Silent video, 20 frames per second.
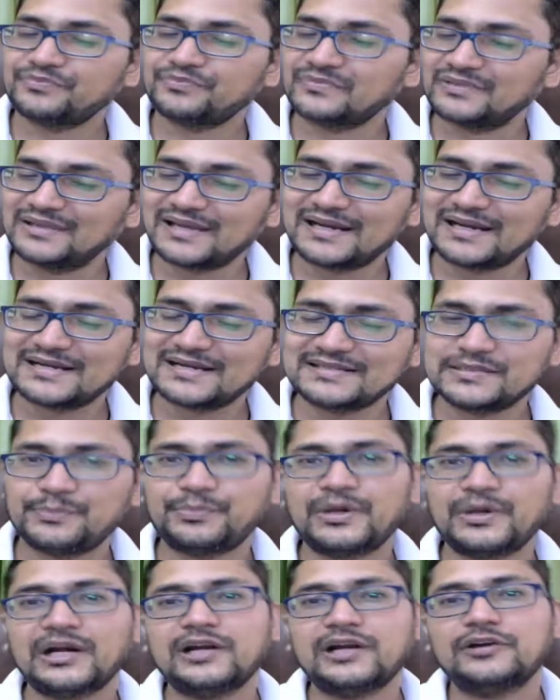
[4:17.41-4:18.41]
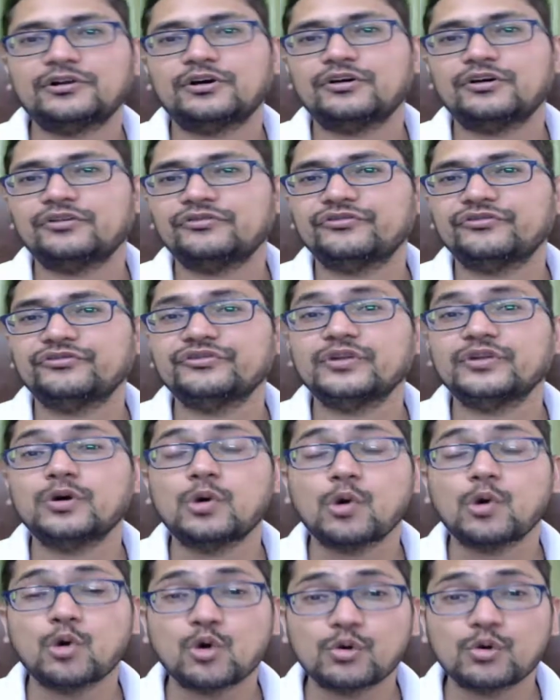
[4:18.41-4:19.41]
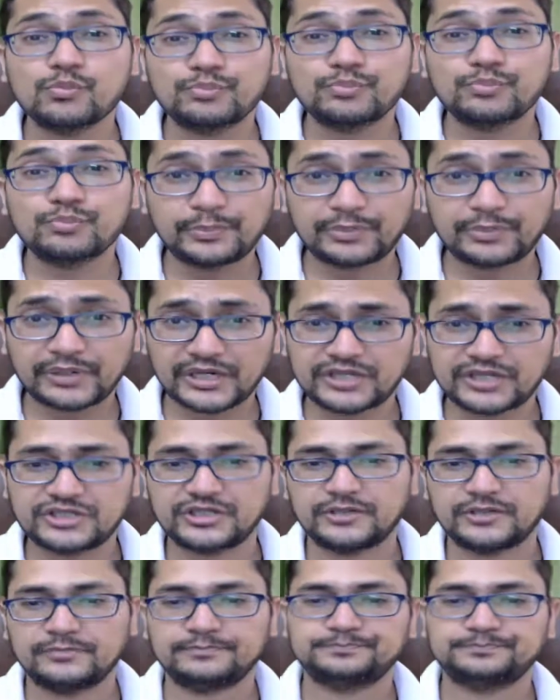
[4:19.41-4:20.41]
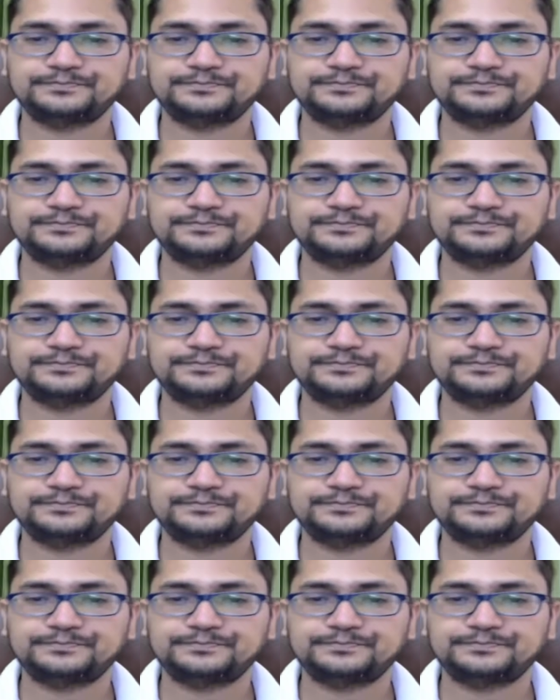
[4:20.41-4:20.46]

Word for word: that's the part of the home preparation.